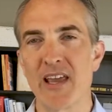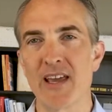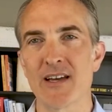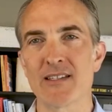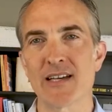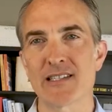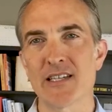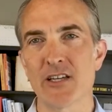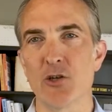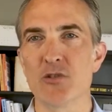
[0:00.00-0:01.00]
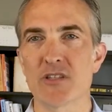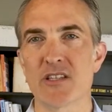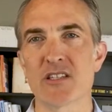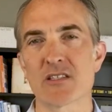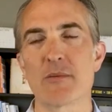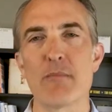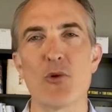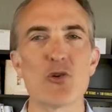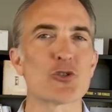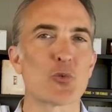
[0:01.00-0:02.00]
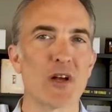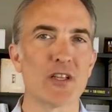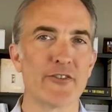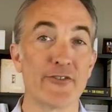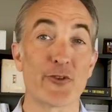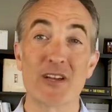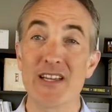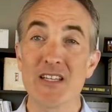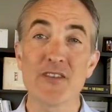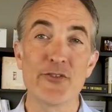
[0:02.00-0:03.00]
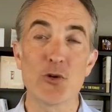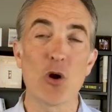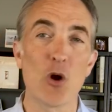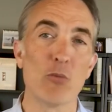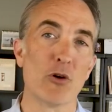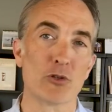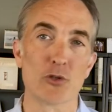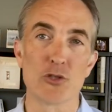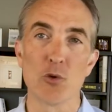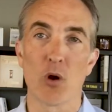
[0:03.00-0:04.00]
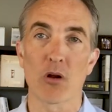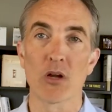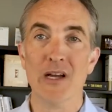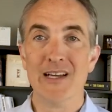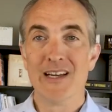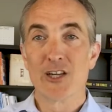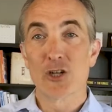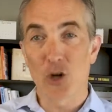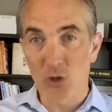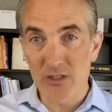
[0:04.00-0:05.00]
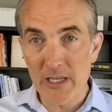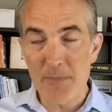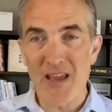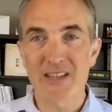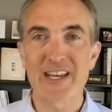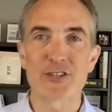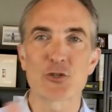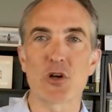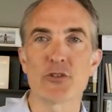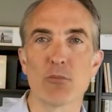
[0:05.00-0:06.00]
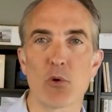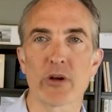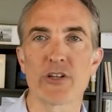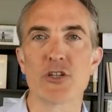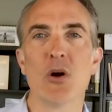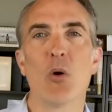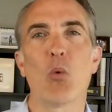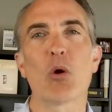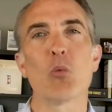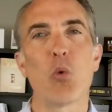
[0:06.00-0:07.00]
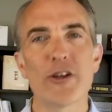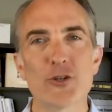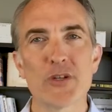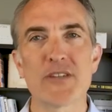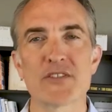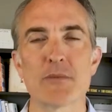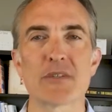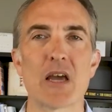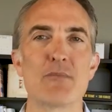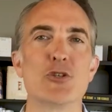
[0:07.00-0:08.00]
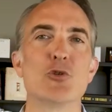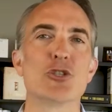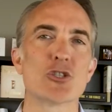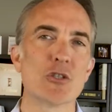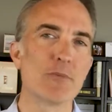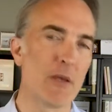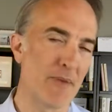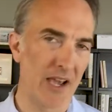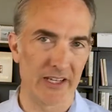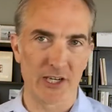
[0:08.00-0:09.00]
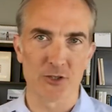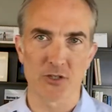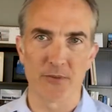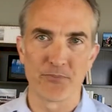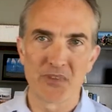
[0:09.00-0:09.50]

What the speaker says: and I'll tell you this is going to be most relevant for any of you homeowners who are currently paying extra on your mortgage or wondering if sometimes you should be paying extra.